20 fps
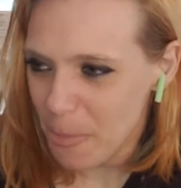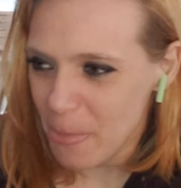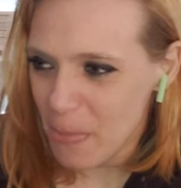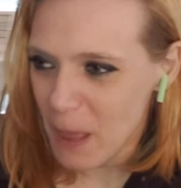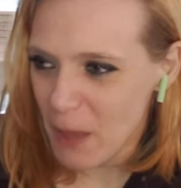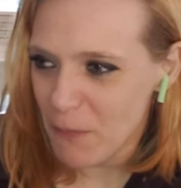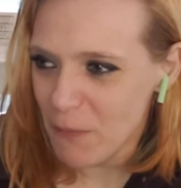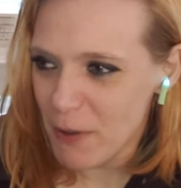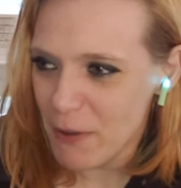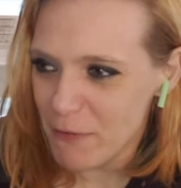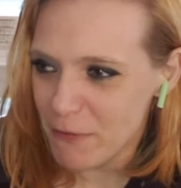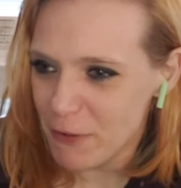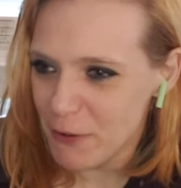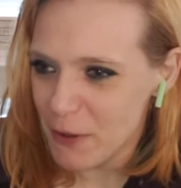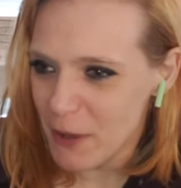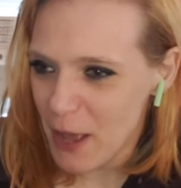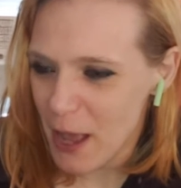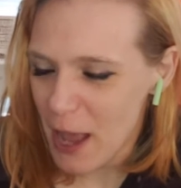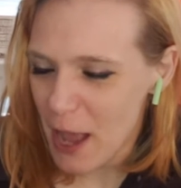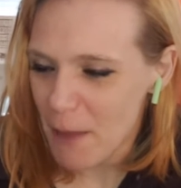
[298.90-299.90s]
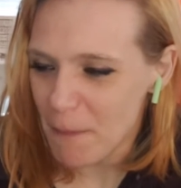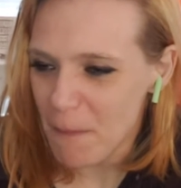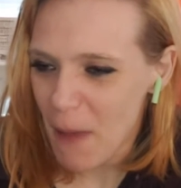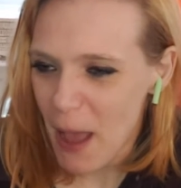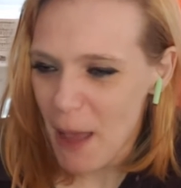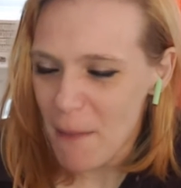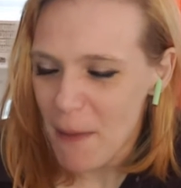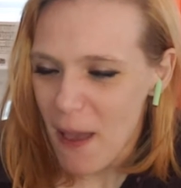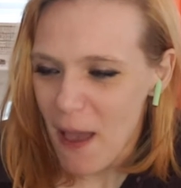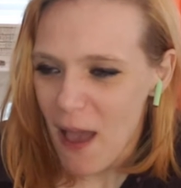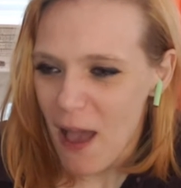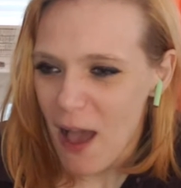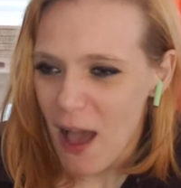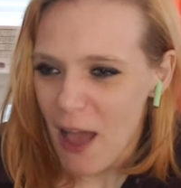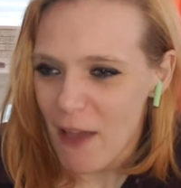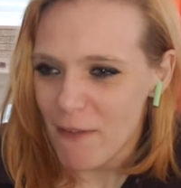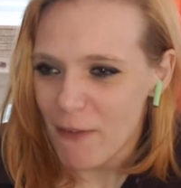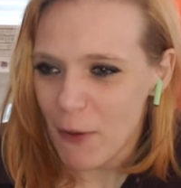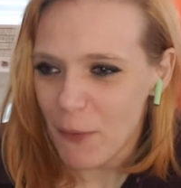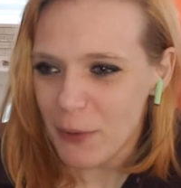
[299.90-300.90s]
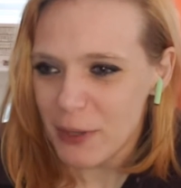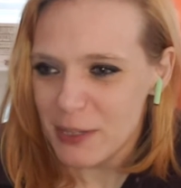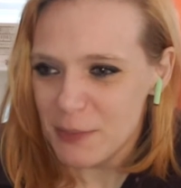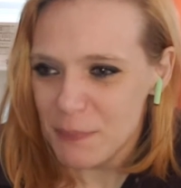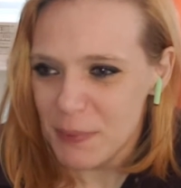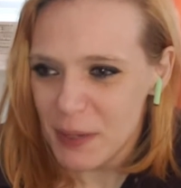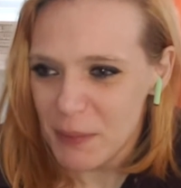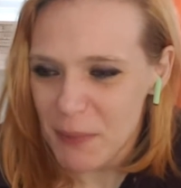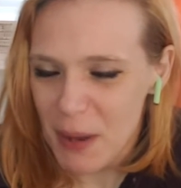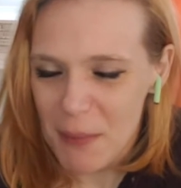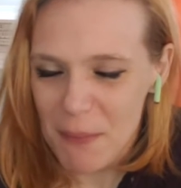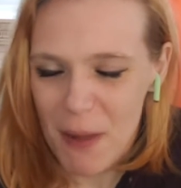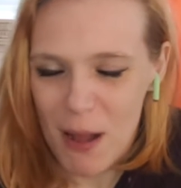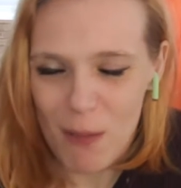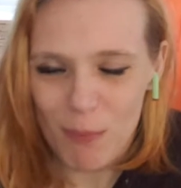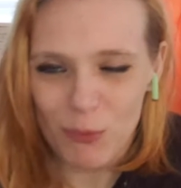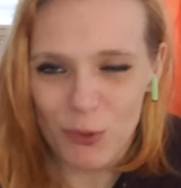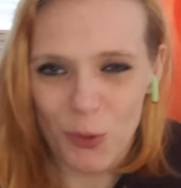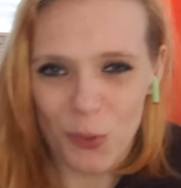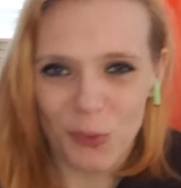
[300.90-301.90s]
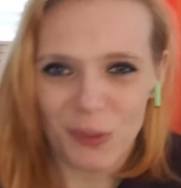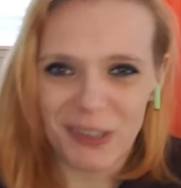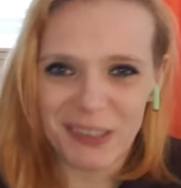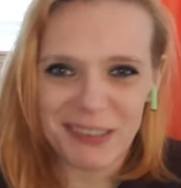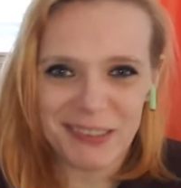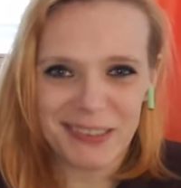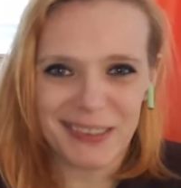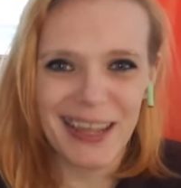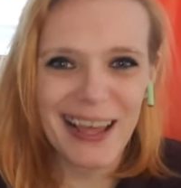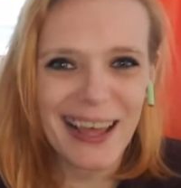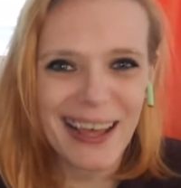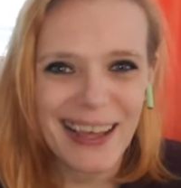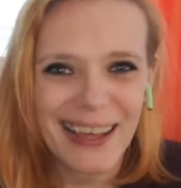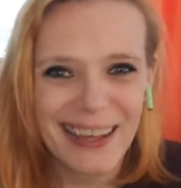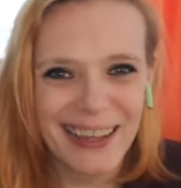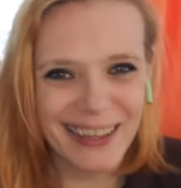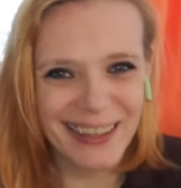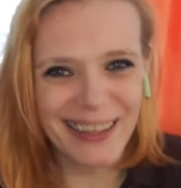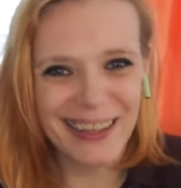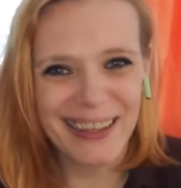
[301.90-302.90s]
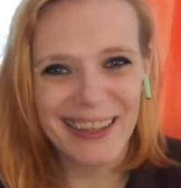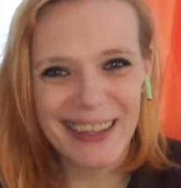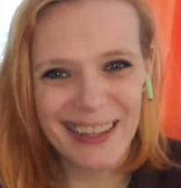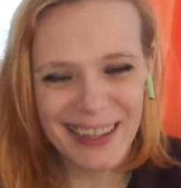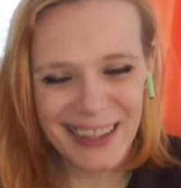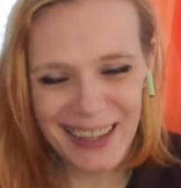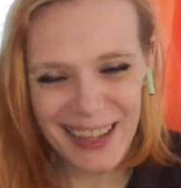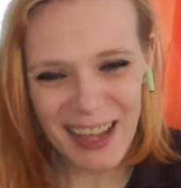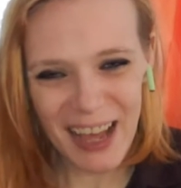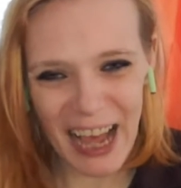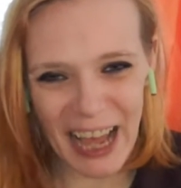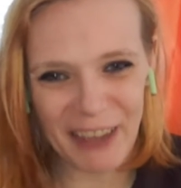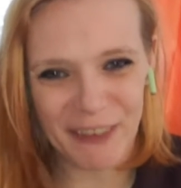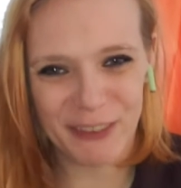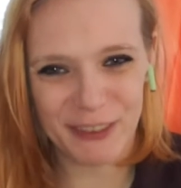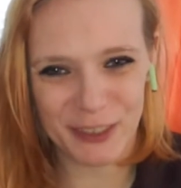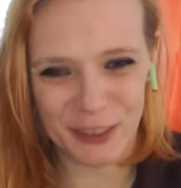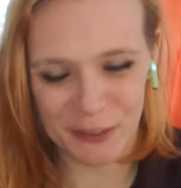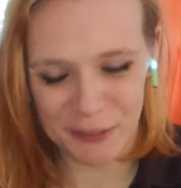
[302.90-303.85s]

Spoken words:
I've always been my mom's oldest. I was her